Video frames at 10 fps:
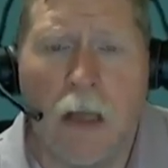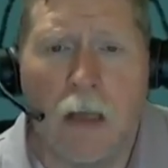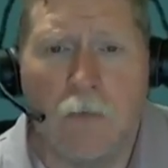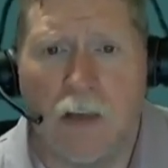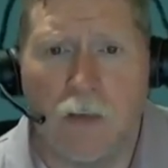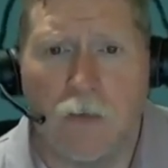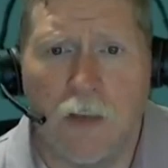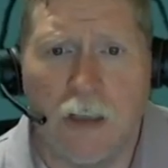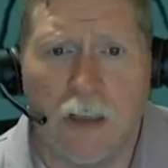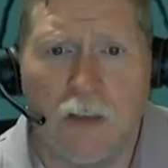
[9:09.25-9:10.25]
The other
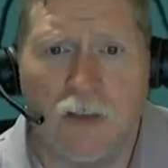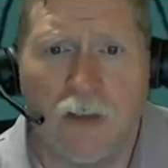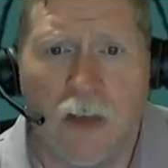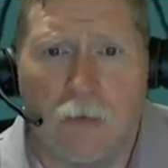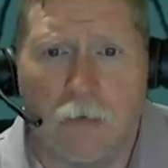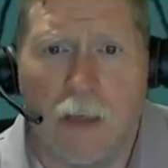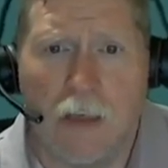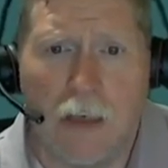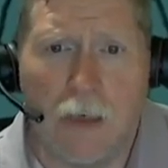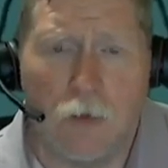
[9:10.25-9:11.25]
thing is, right
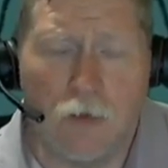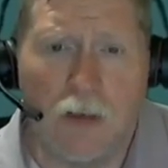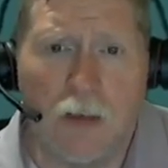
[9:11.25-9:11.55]
now we're trying